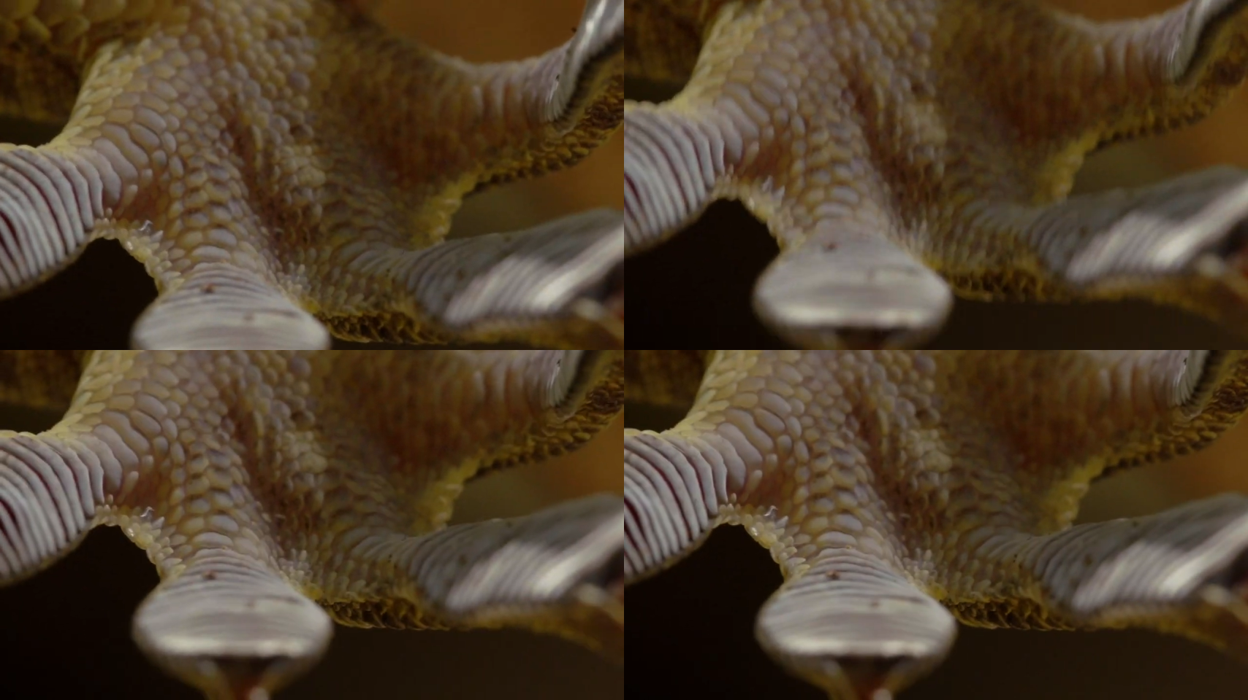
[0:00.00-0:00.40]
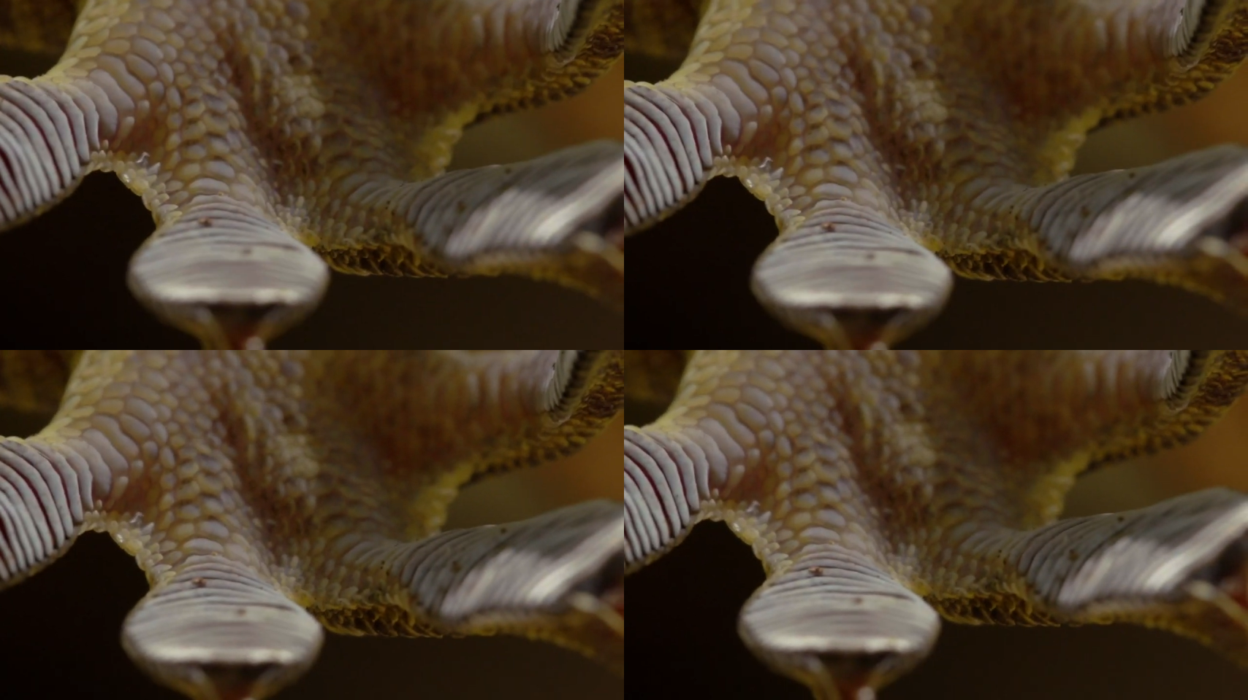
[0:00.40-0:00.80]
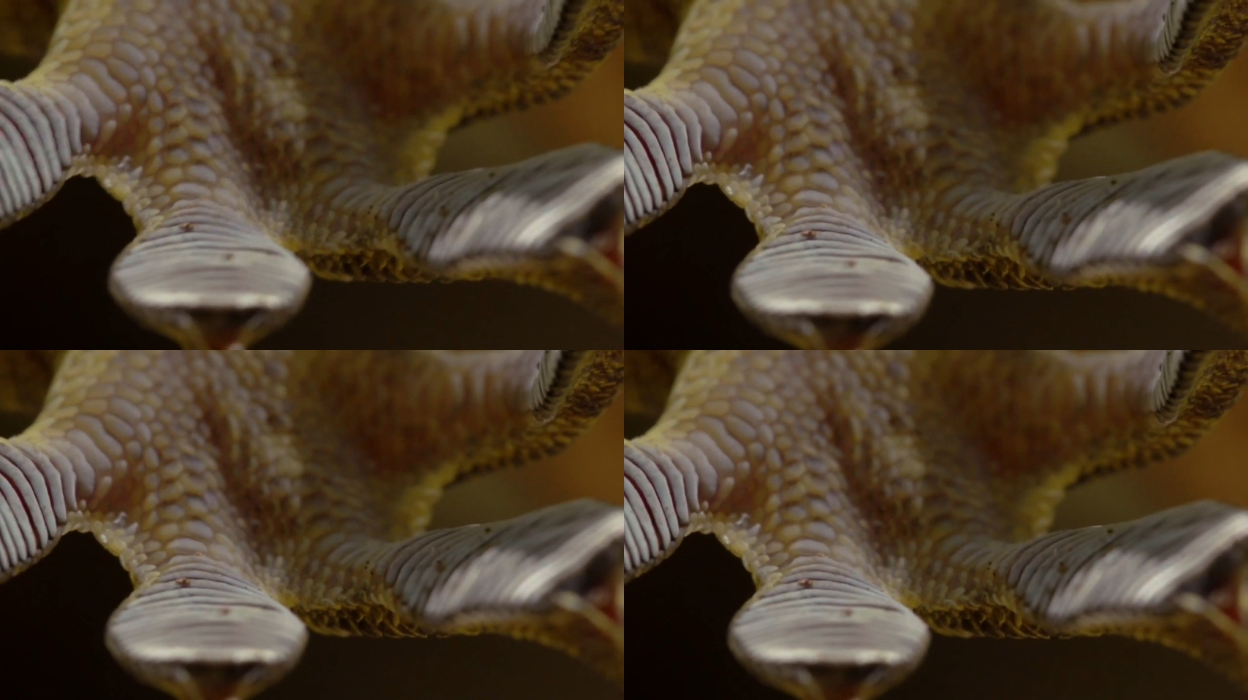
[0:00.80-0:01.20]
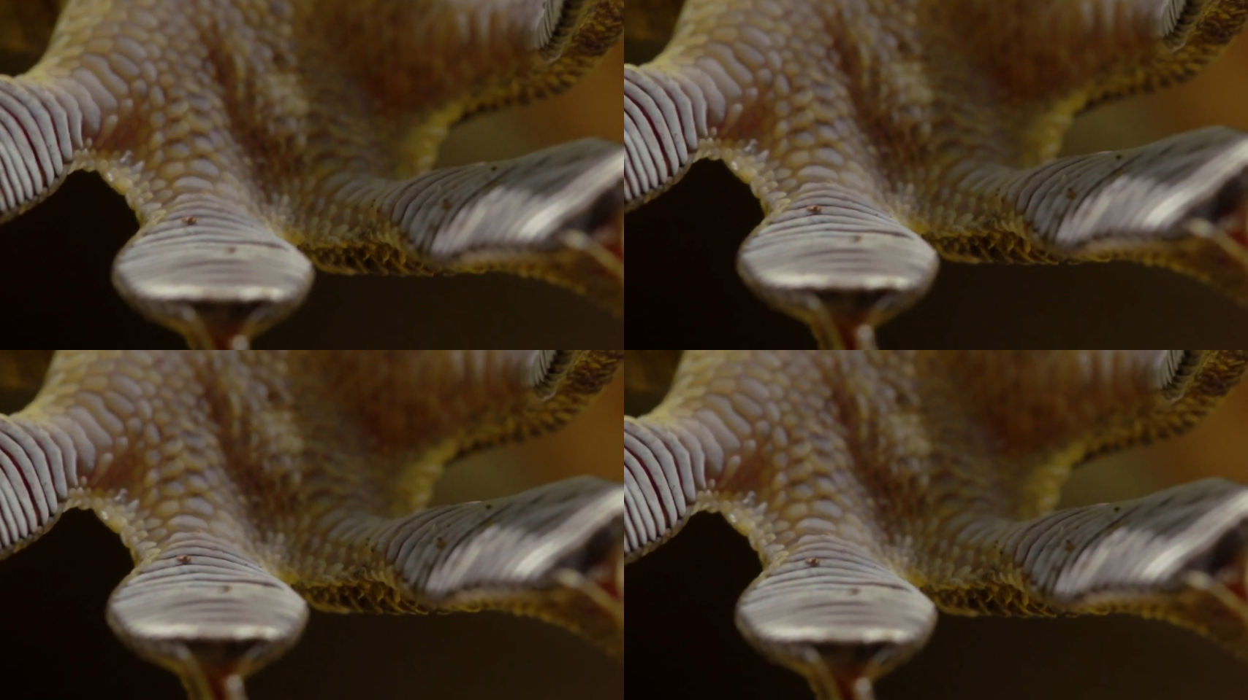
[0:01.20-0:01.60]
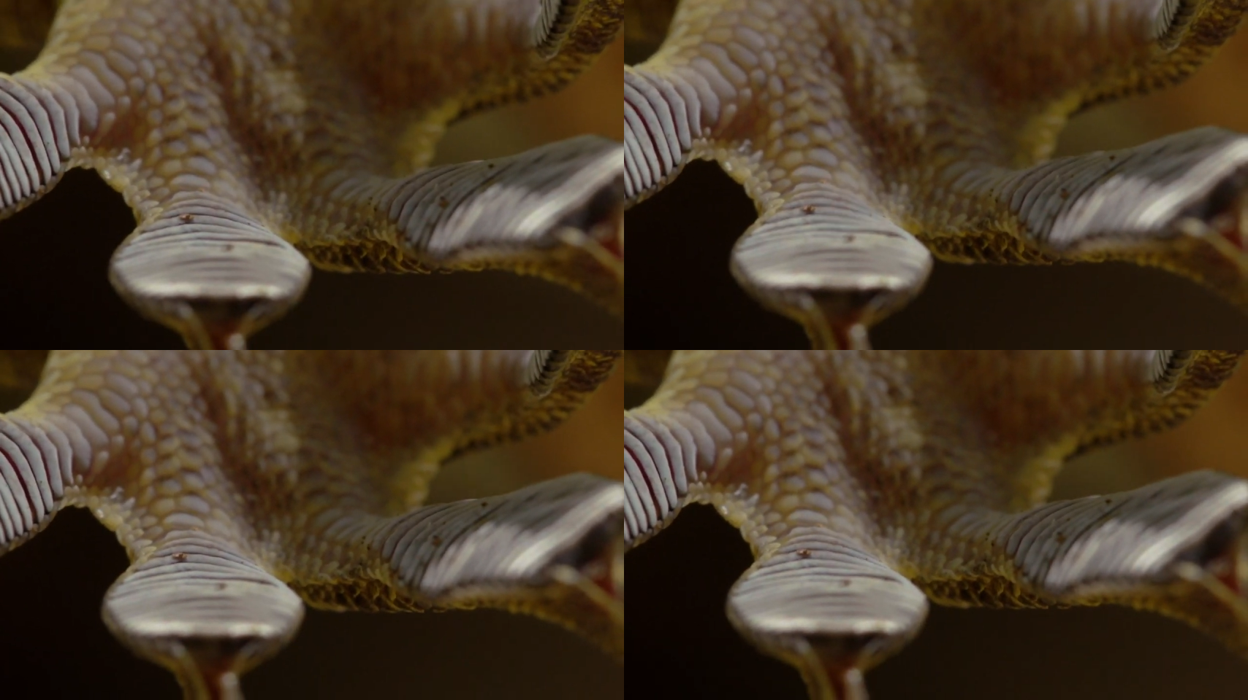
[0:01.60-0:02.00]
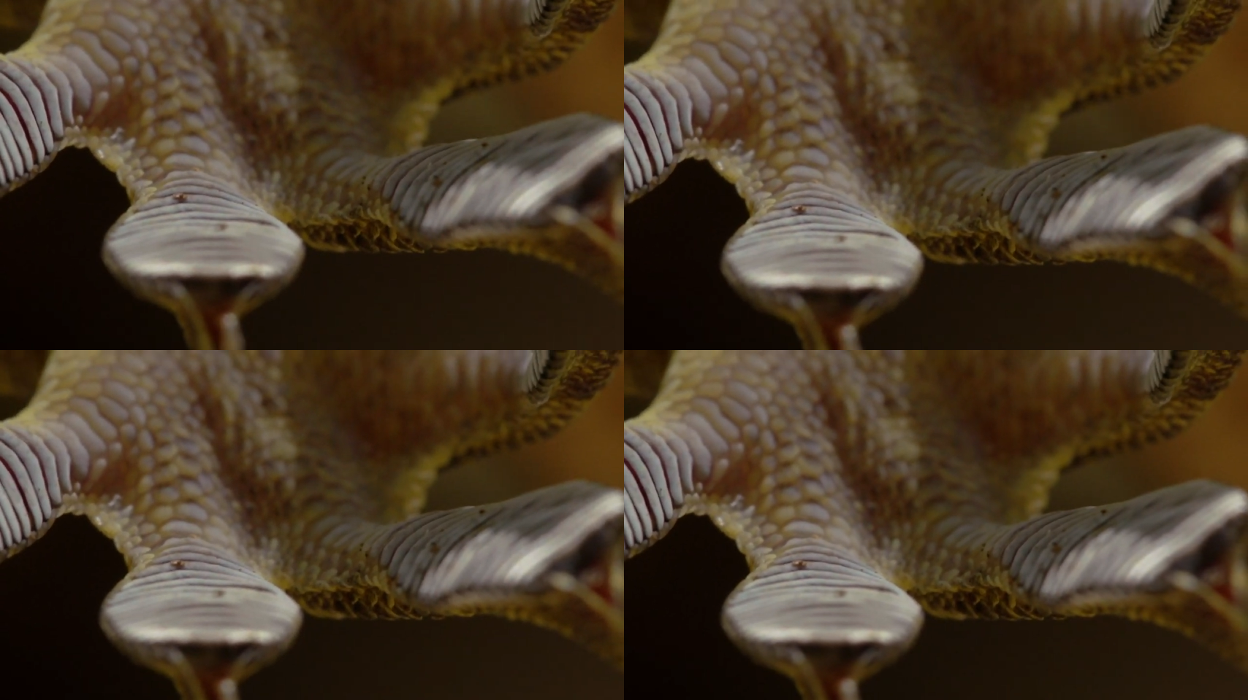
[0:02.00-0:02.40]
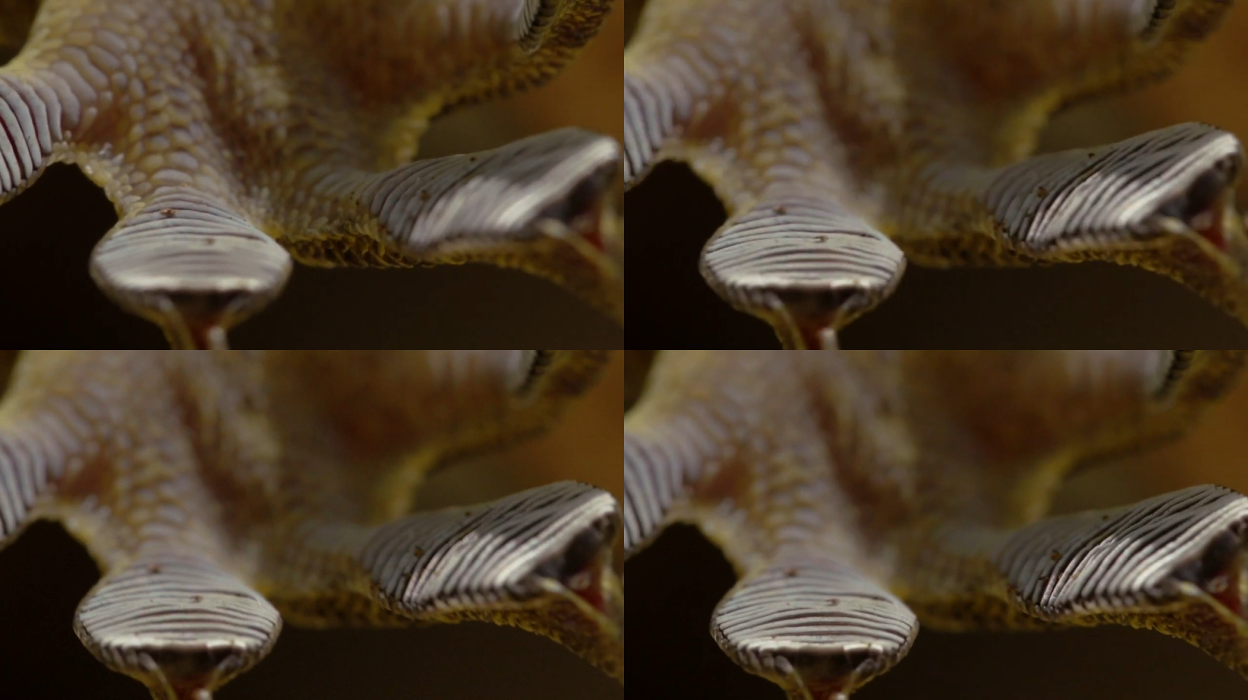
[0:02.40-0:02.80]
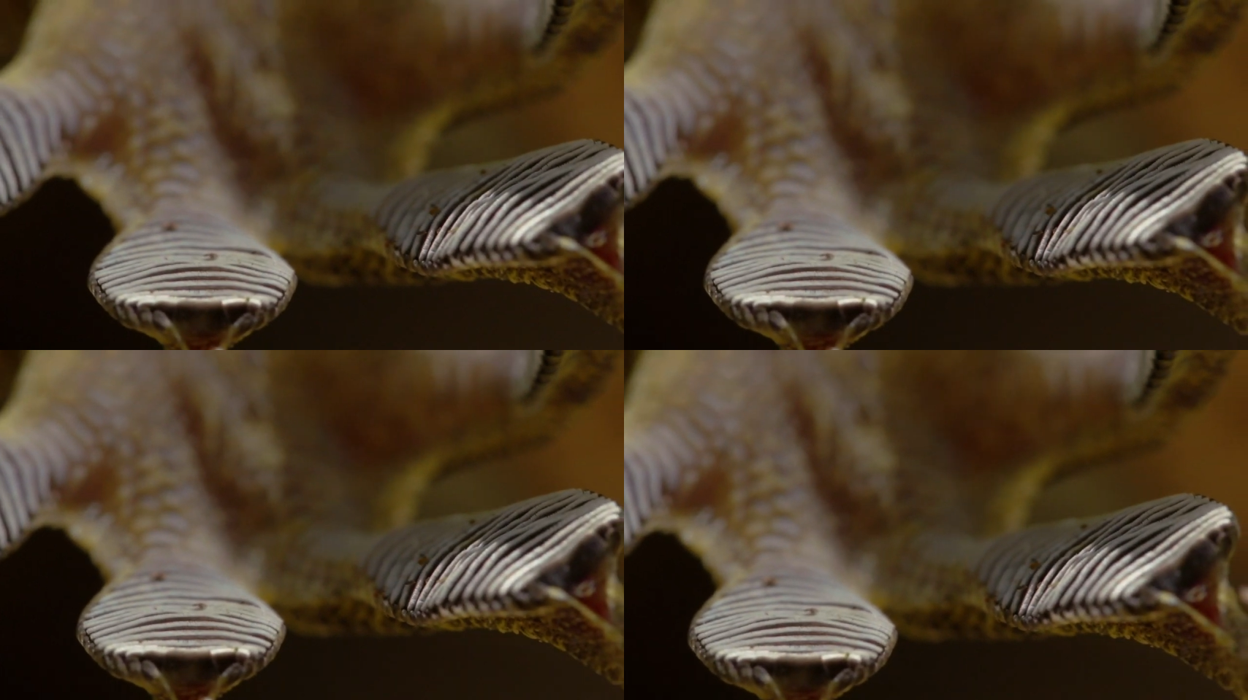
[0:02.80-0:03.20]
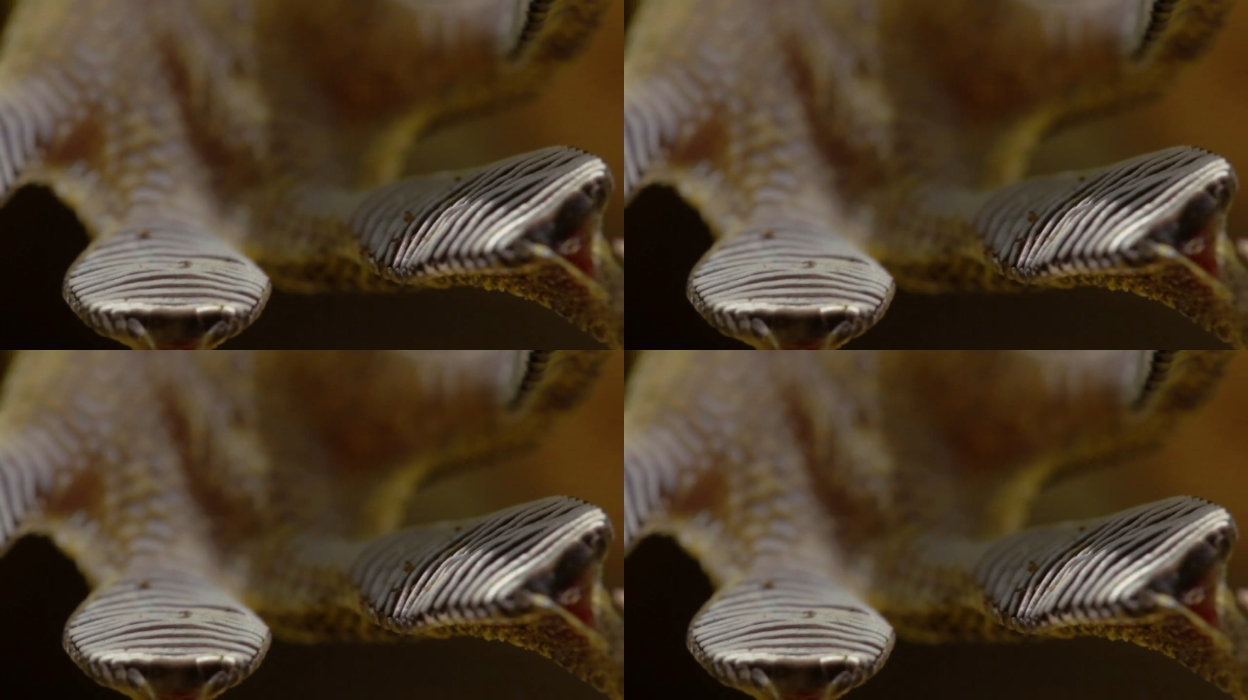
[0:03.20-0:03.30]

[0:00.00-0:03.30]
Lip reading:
No face is visible, so there are no lips to read.